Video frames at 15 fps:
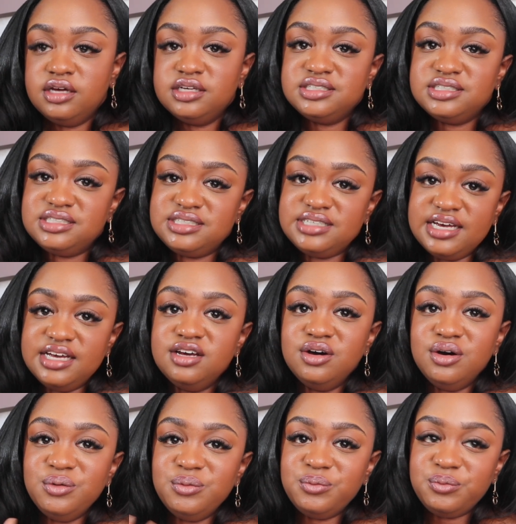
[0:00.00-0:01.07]
stay
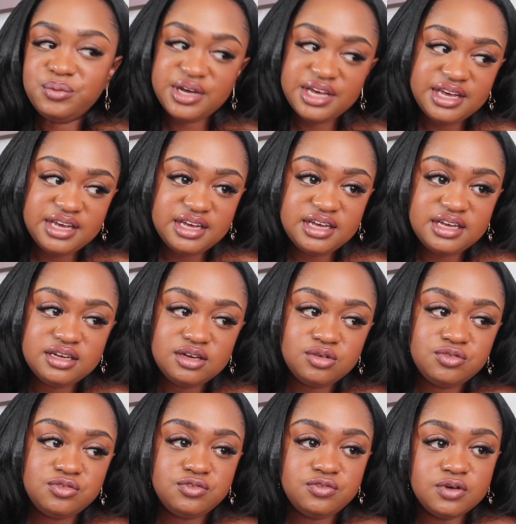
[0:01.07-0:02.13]
away
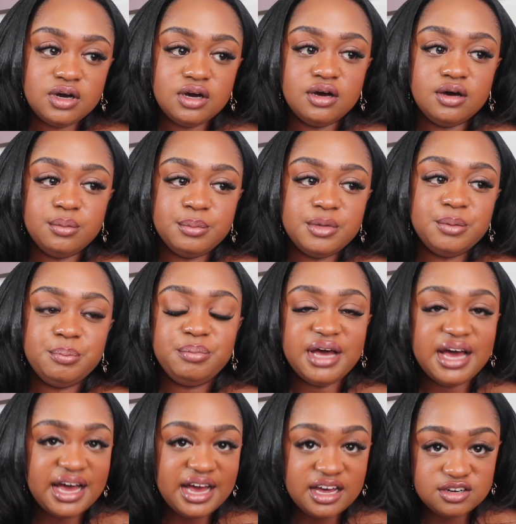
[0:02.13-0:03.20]
from
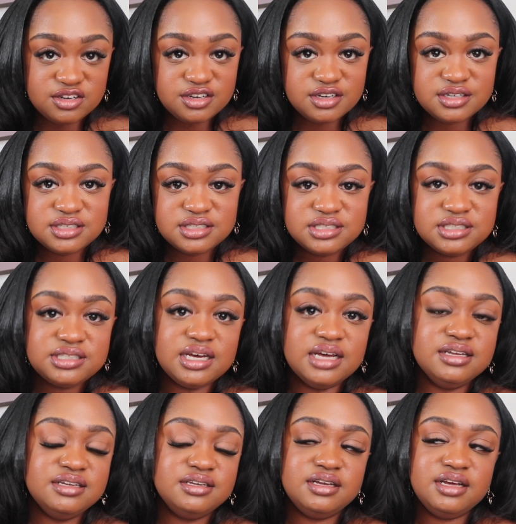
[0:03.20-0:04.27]
patterns
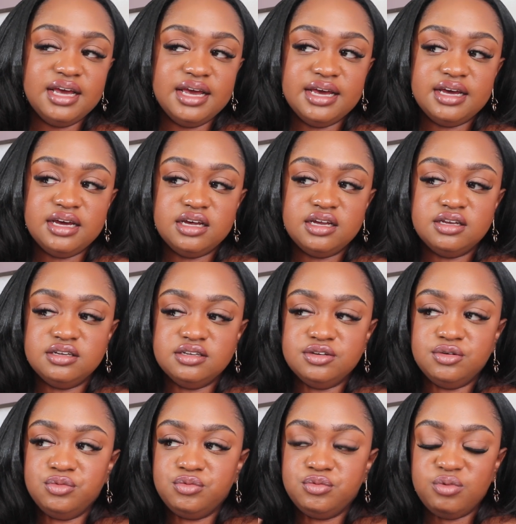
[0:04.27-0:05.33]
and
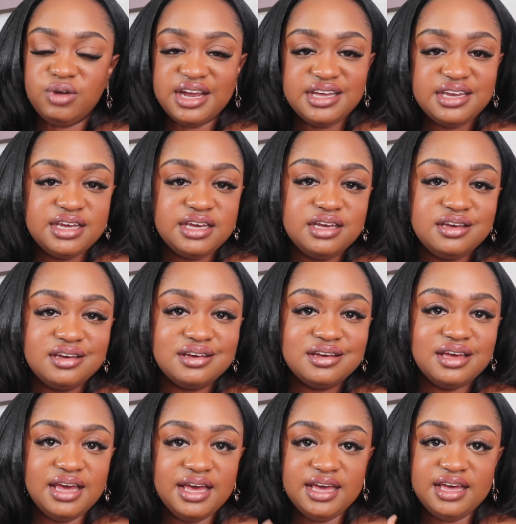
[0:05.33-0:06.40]

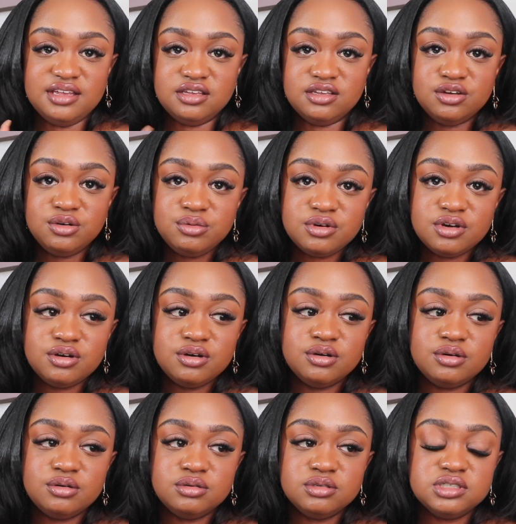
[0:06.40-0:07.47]
writing and
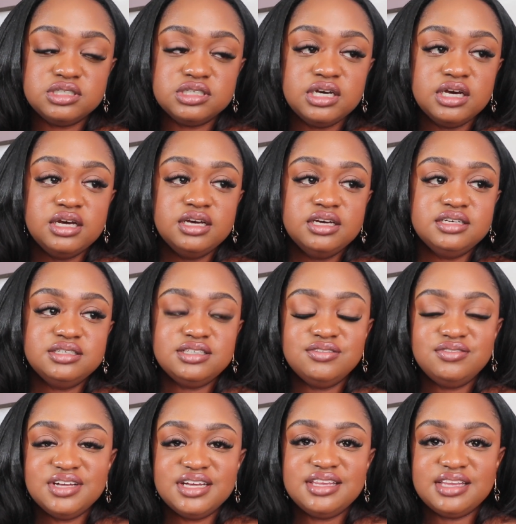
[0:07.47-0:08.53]
logos,
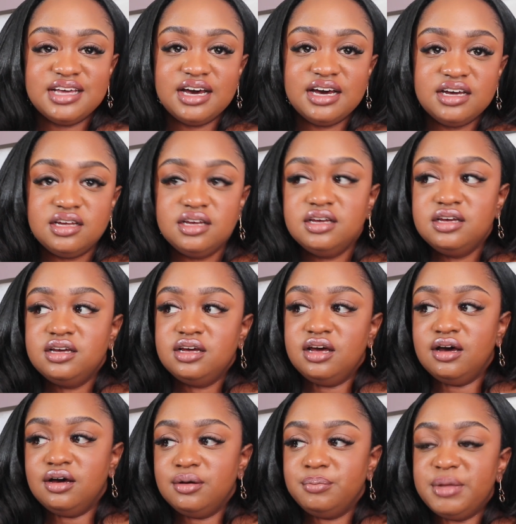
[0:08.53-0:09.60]
stuff like that.
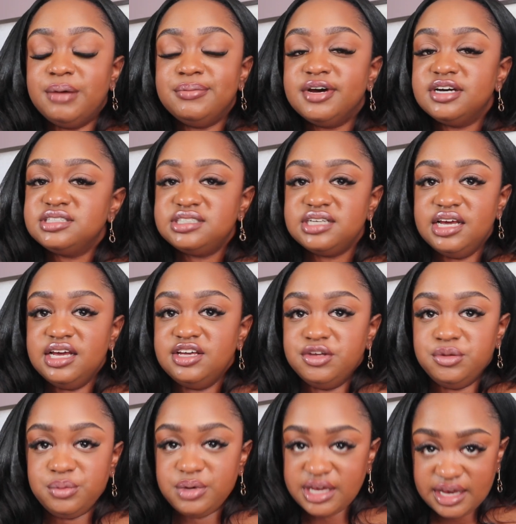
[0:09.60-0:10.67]
I'm not saying
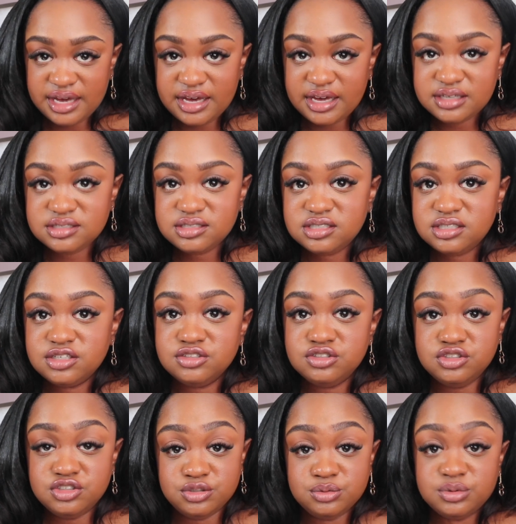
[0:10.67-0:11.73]
you can't
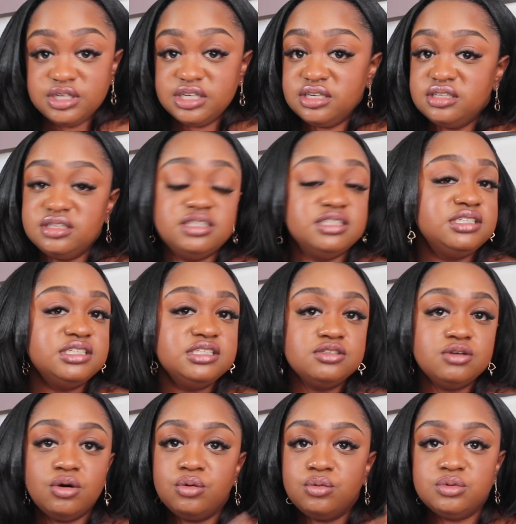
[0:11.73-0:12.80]
do it. This is
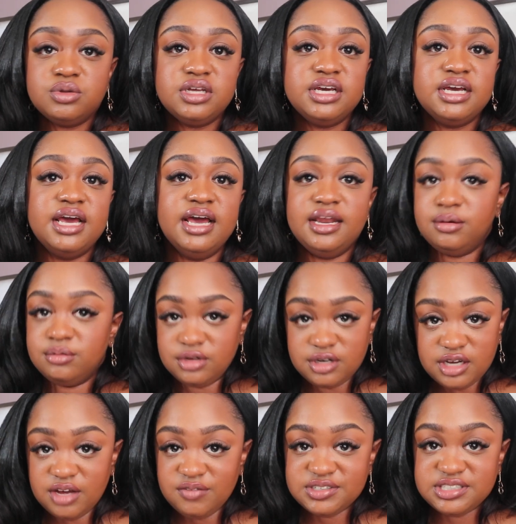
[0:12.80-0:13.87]
only, and I'm going
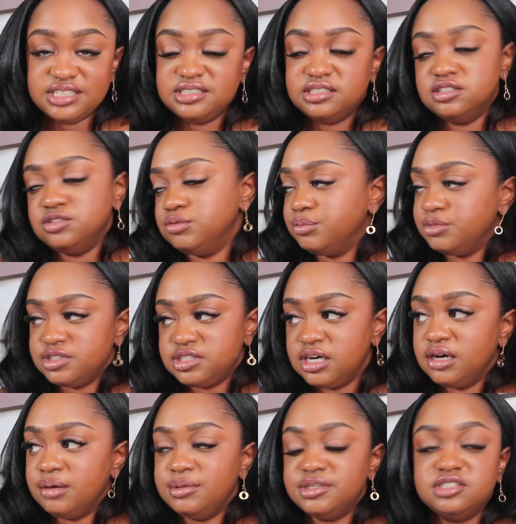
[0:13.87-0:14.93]
to emphasize this one more
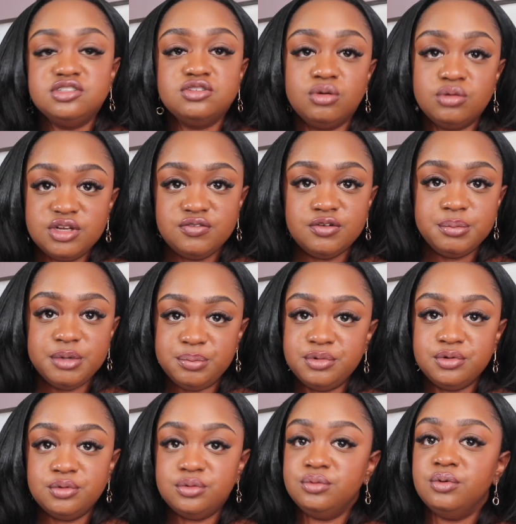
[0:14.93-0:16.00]
time, this is only for
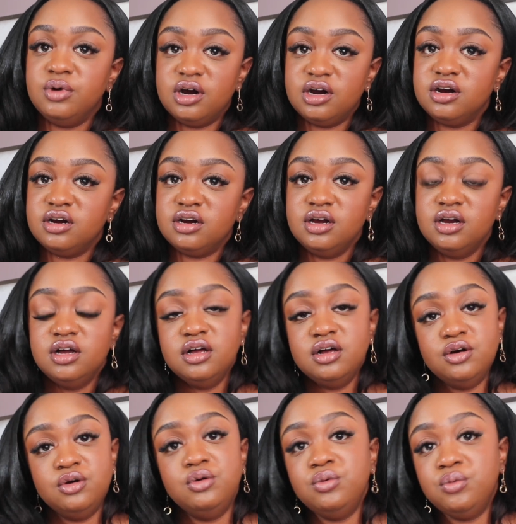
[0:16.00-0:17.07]
people
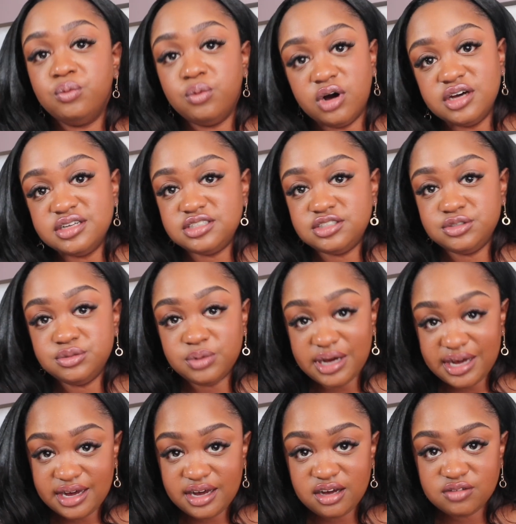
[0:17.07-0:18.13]
who want to
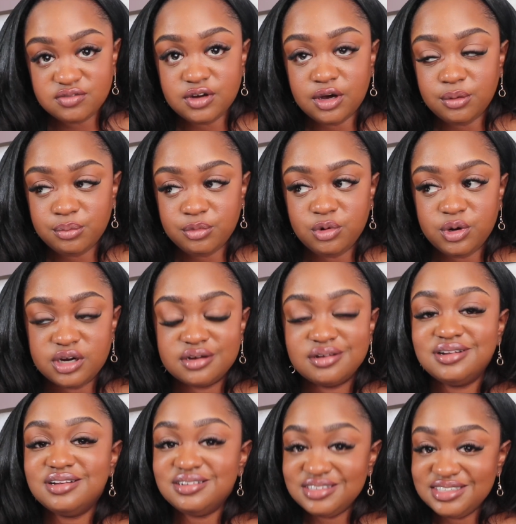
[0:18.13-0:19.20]
have a more
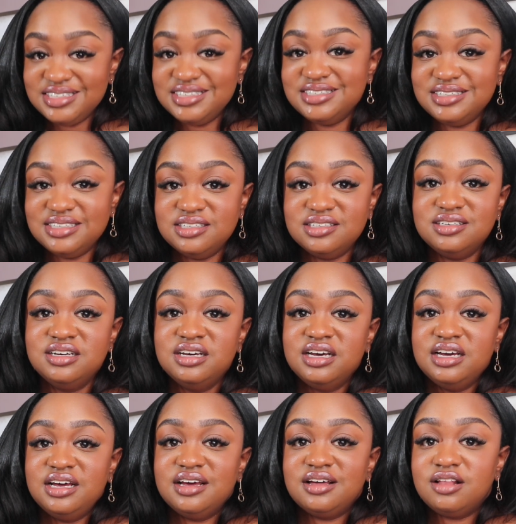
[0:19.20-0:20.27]
clean,
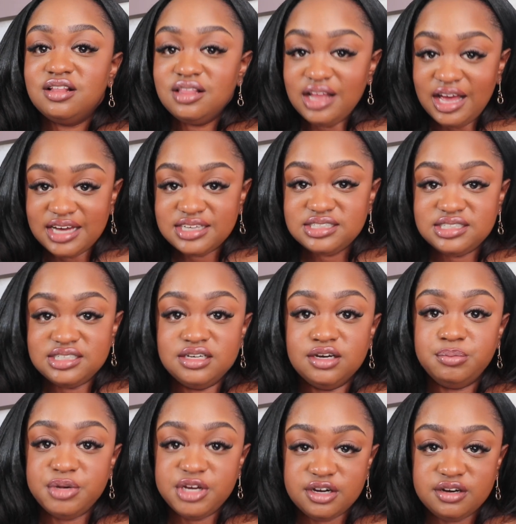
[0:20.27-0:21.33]
classy
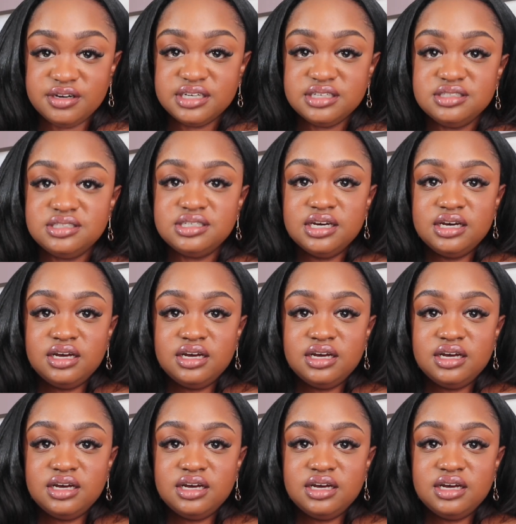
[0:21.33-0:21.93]
appearance.